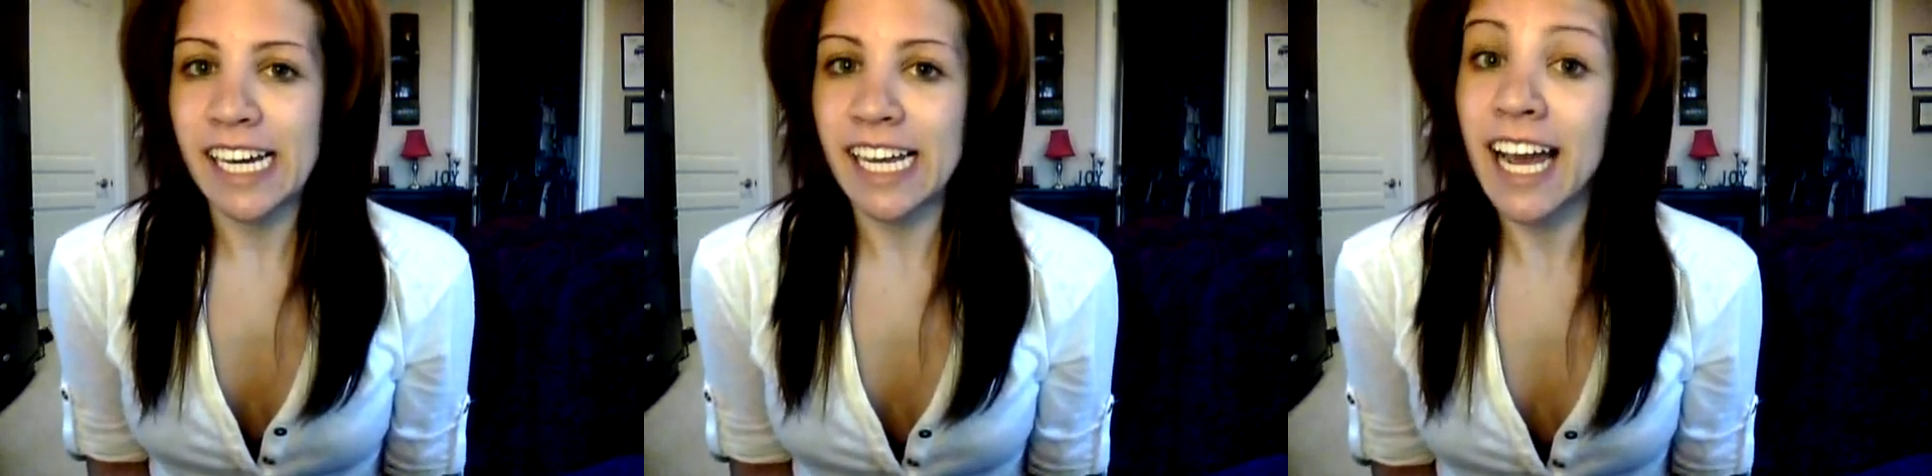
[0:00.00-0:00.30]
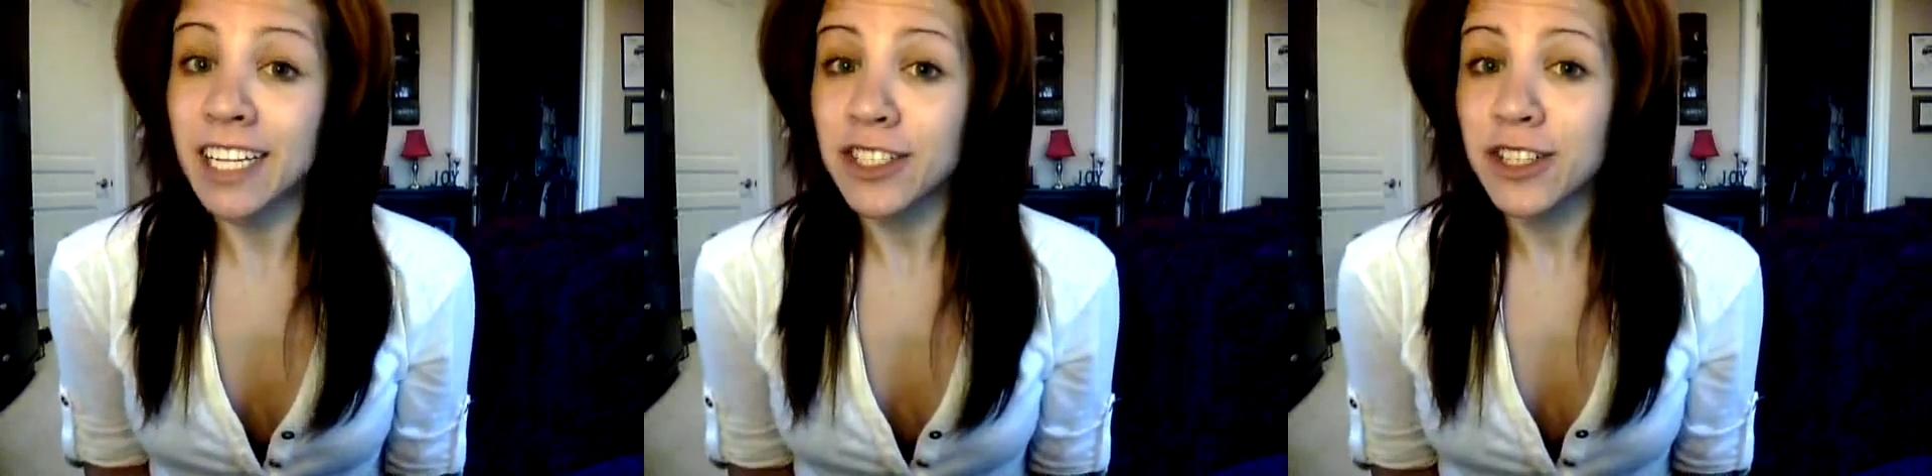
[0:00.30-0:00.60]
I
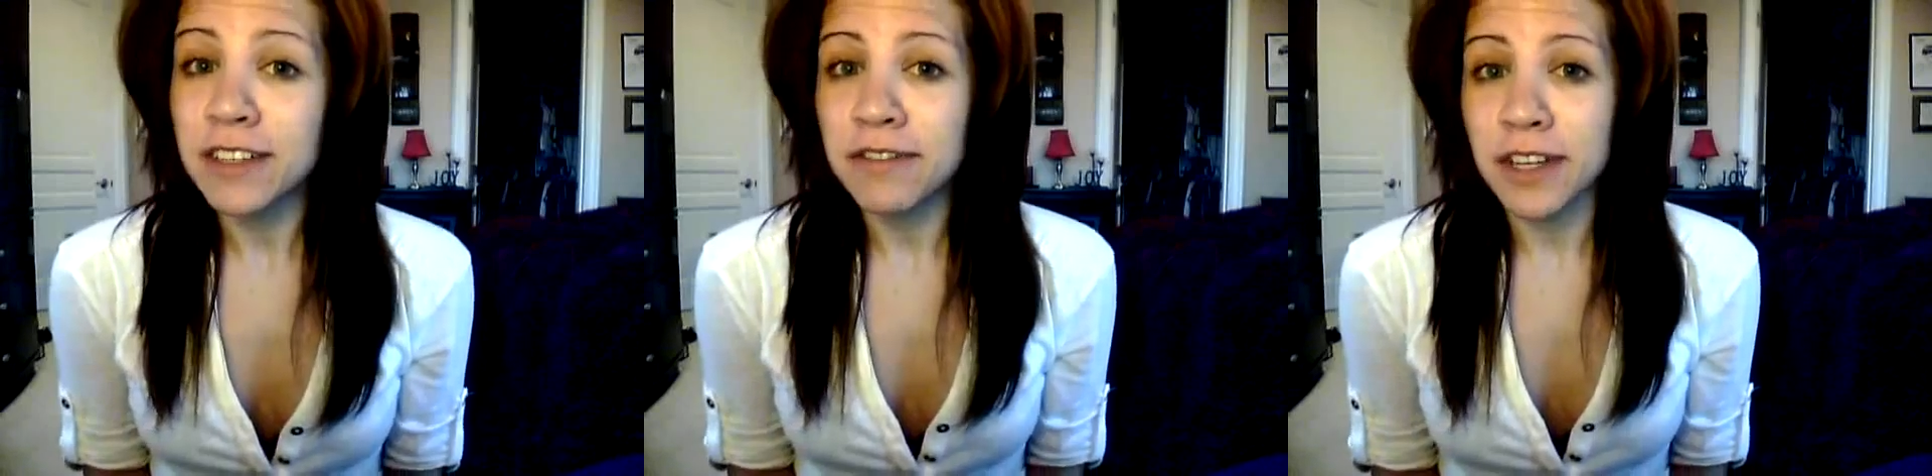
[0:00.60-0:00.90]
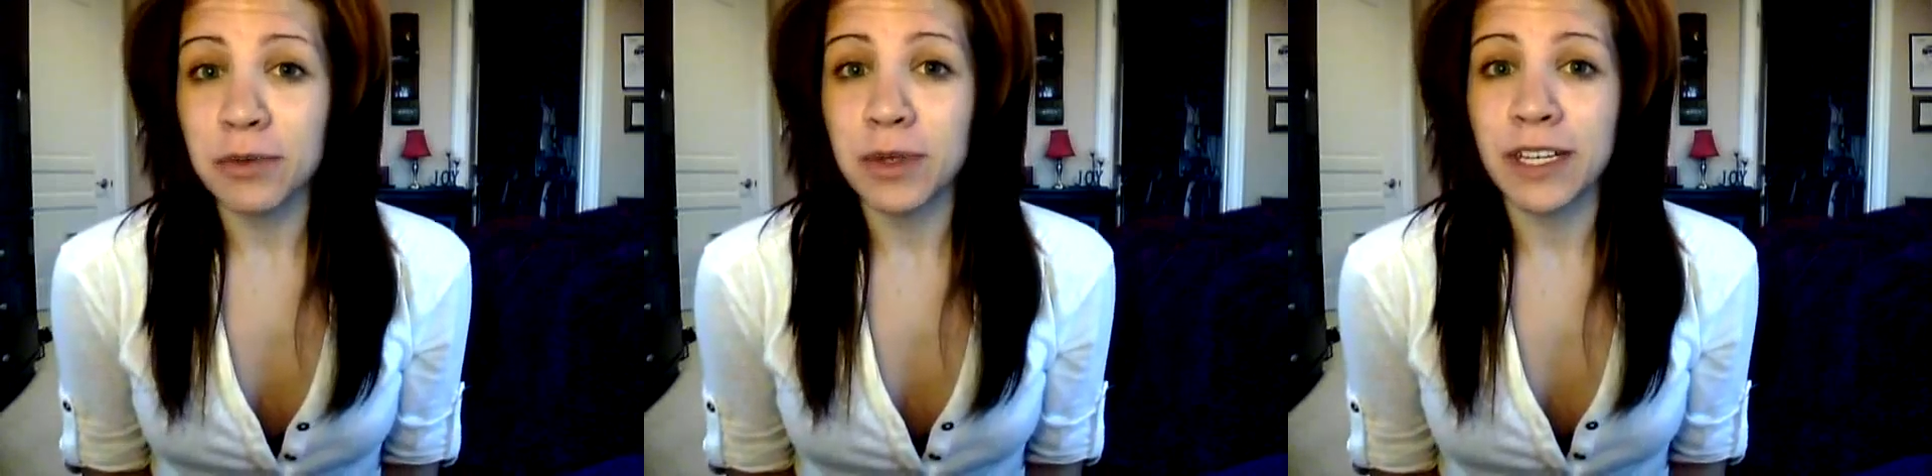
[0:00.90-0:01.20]
actually
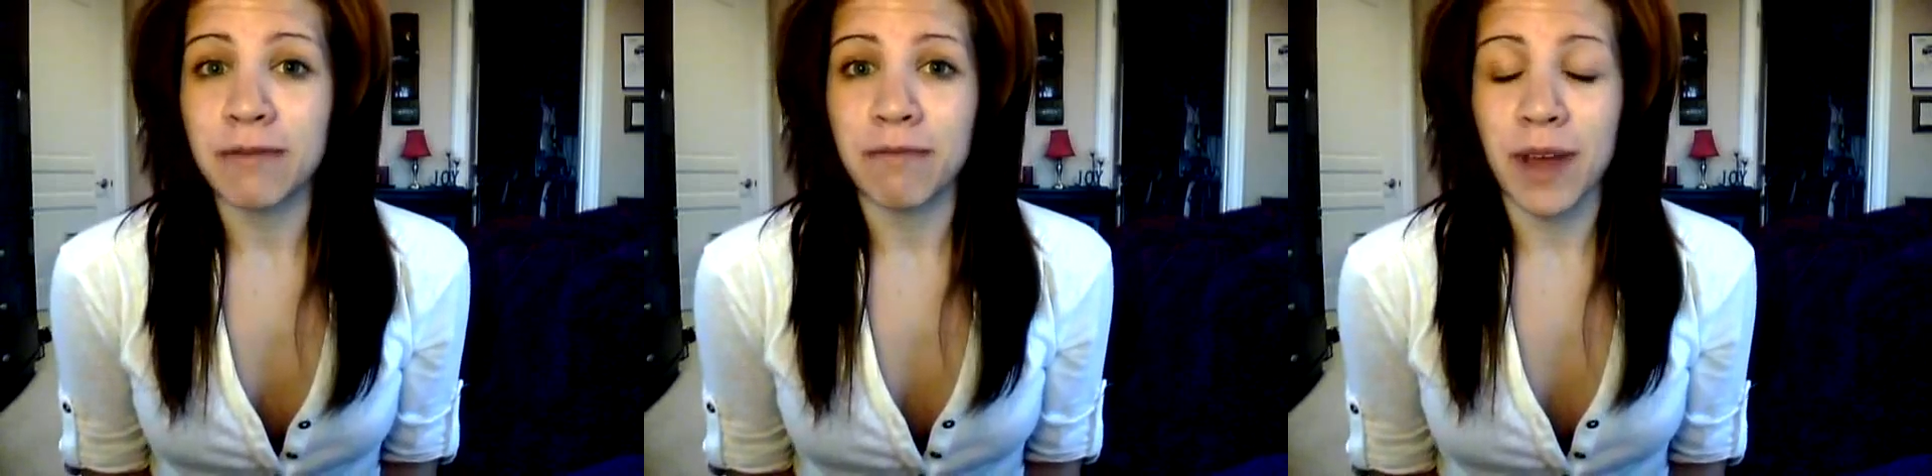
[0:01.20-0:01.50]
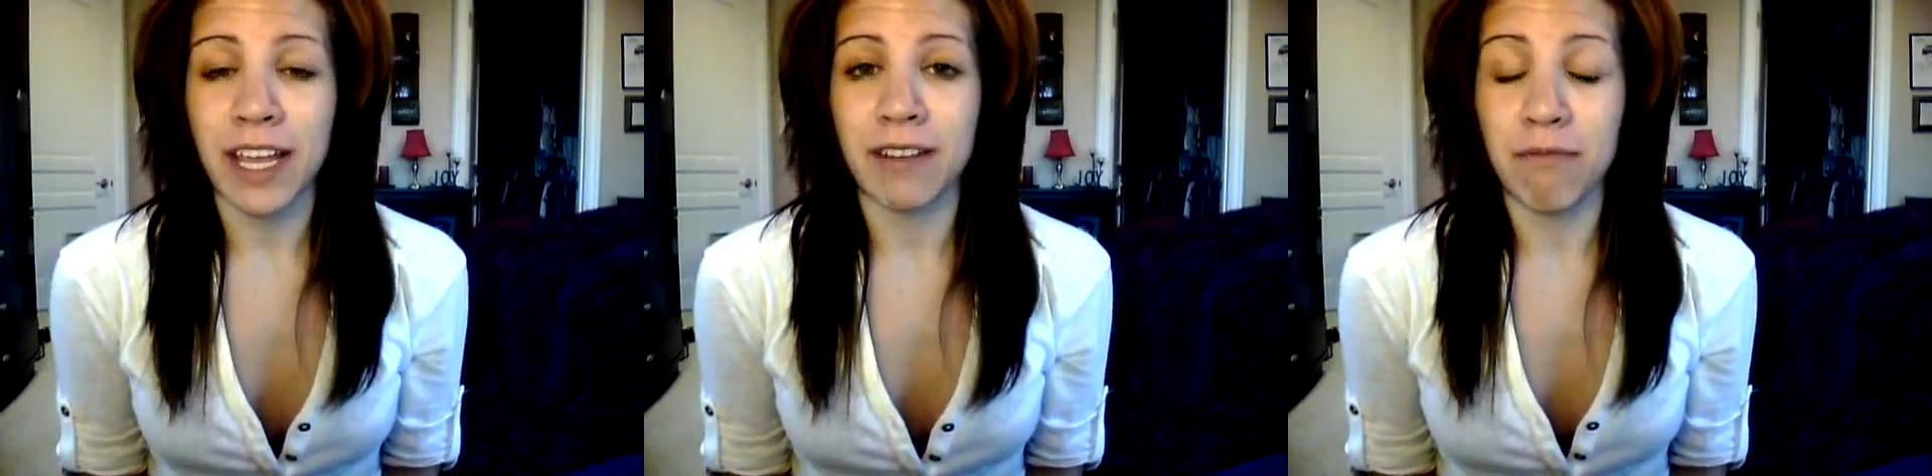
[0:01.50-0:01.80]
filmed it
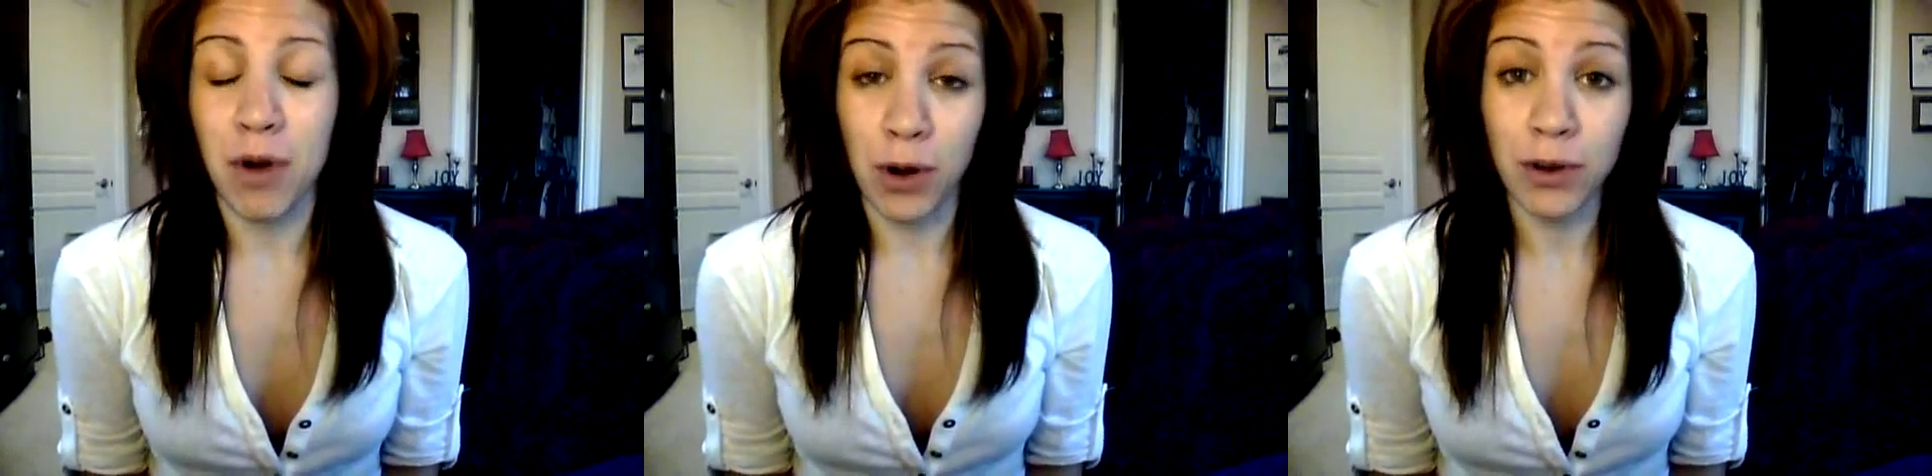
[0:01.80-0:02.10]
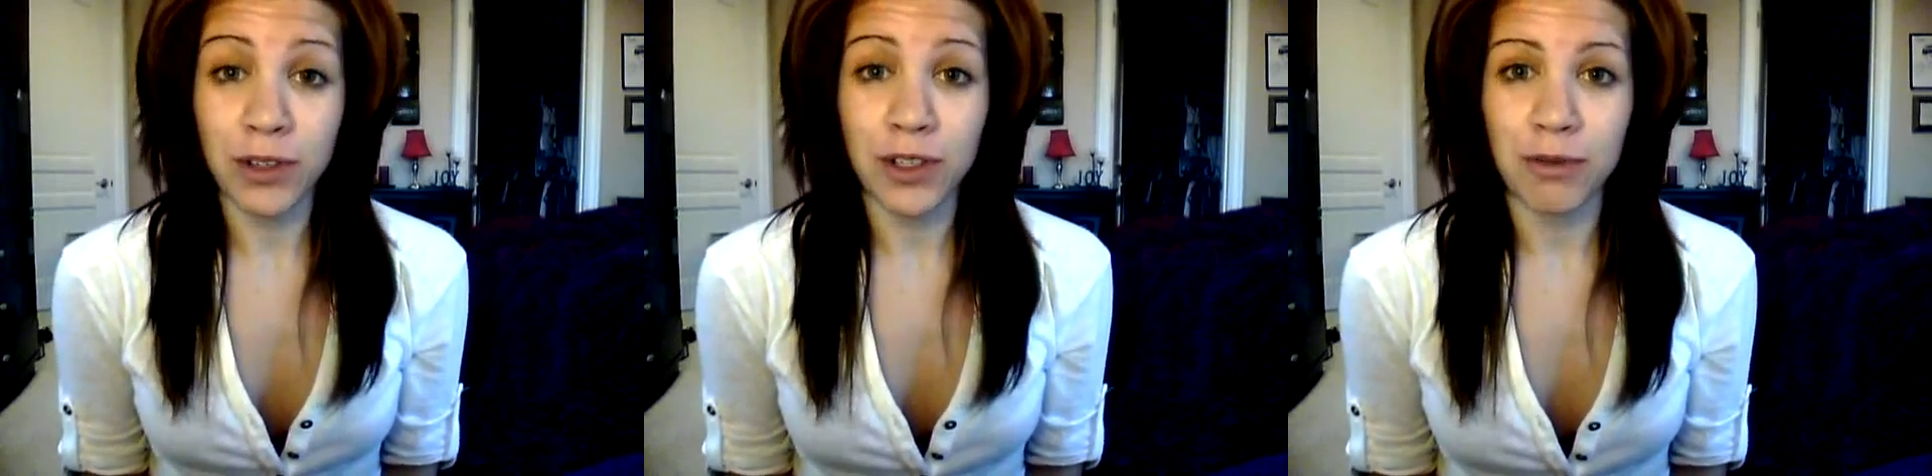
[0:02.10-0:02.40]
back in
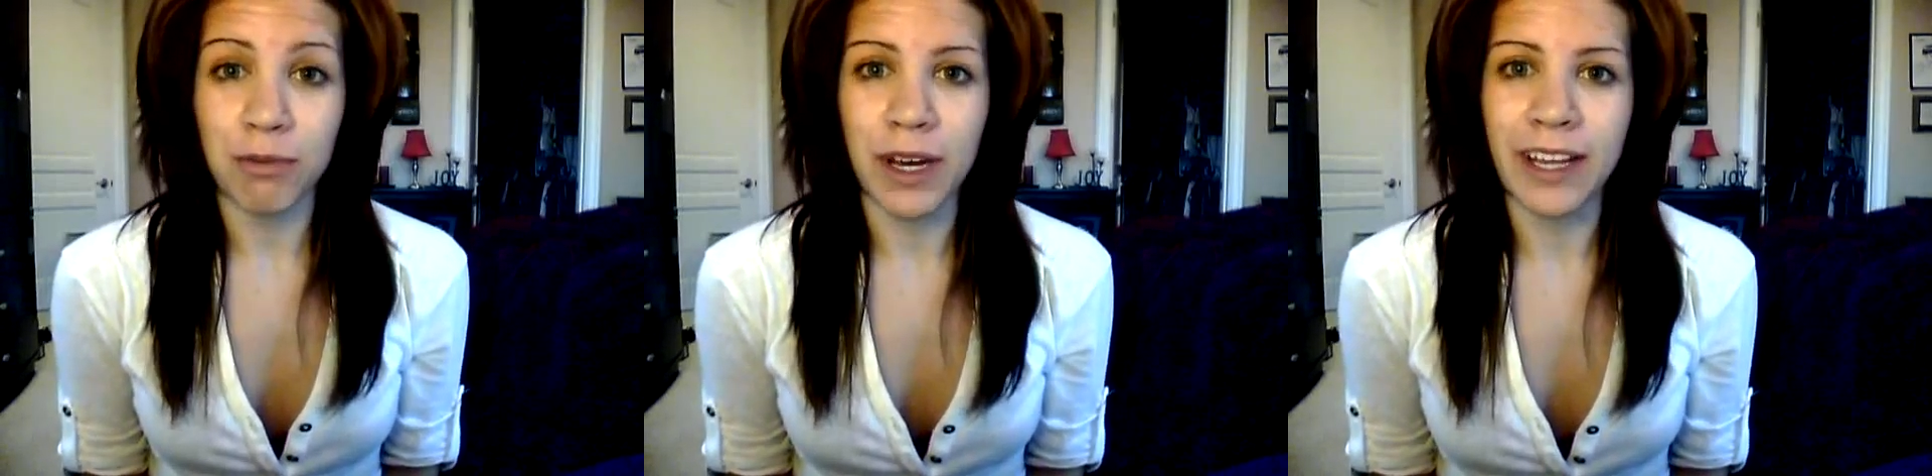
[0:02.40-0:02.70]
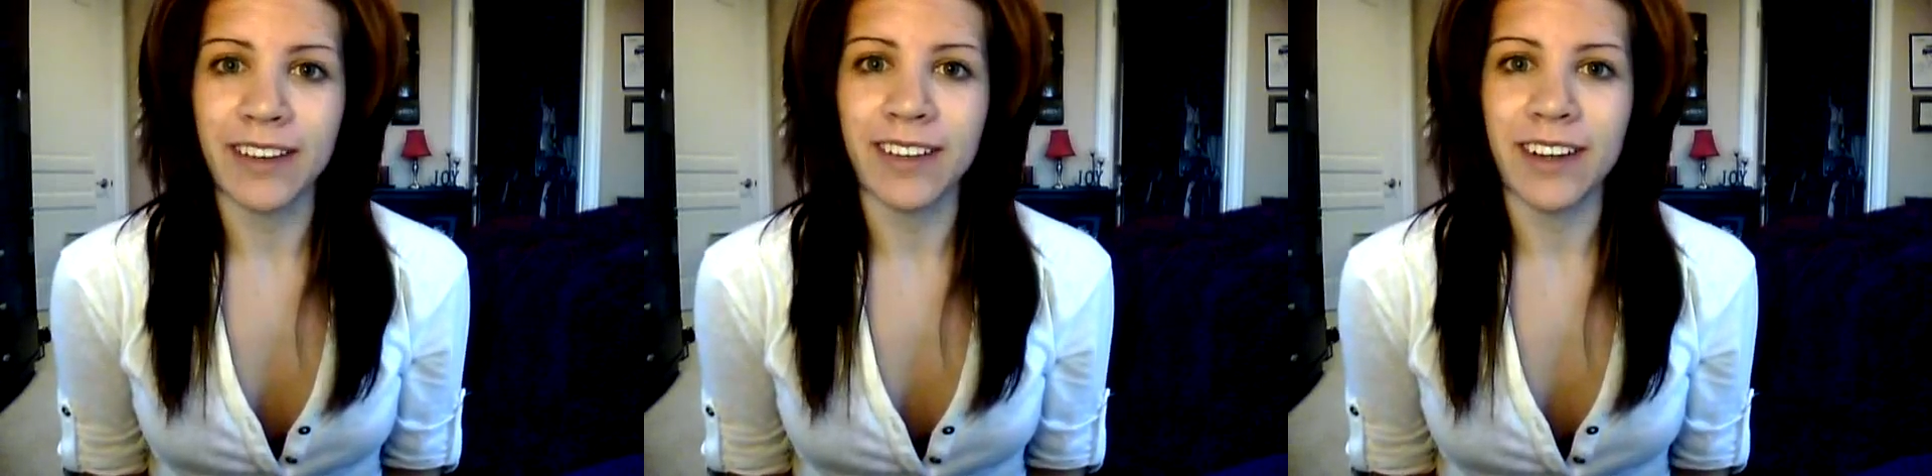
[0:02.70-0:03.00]
March,
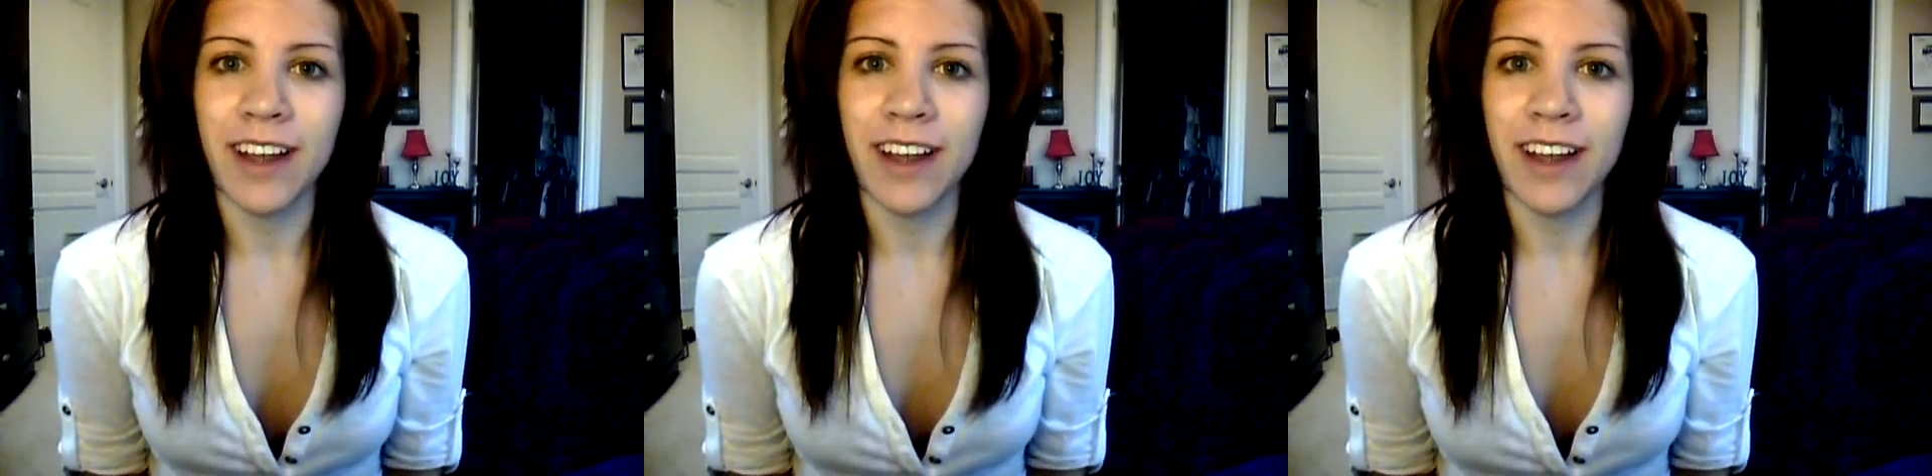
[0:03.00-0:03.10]
but